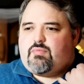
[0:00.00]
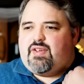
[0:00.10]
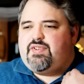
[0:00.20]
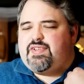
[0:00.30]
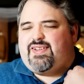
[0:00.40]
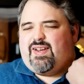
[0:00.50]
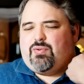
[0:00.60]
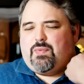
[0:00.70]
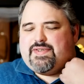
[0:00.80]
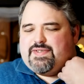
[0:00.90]
there's a lot
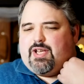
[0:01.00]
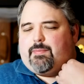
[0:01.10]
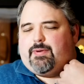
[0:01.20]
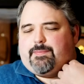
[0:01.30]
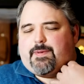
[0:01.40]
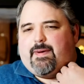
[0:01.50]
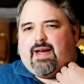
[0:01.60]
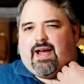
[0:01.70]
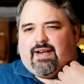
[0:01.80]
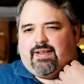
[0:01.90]
of resin coming up the
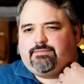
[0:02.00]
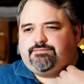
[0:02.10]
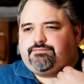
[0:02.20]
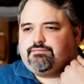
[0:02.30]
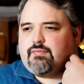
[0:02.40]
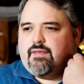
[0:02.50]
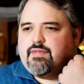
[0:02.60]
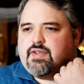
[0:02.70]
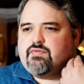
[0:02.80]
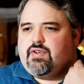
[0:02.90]
back.
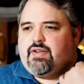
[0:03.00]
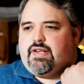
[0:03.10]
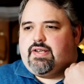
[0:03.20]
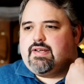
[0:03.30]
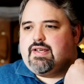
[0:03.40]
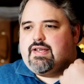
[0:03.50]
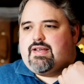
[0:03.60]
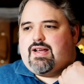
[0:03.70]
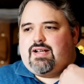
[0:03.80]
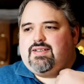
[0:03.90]
It's
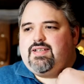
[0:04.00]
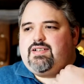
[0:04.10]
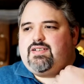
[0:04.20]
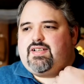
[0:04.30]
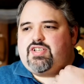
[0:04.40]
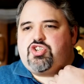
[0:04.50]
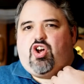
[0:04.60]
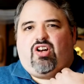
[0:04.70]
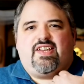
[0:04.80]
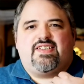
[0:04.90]
a little on the
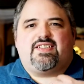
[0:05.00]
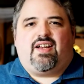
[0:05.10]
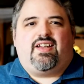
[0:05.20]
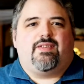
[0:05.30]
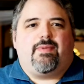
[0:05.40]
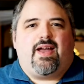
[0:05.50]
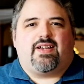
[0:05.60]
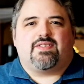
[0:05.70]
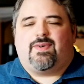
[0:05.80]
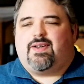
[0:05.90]
chalky side, the
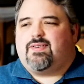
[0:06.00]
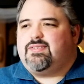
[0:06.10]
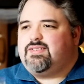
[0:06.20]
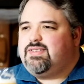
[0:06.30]
back as well.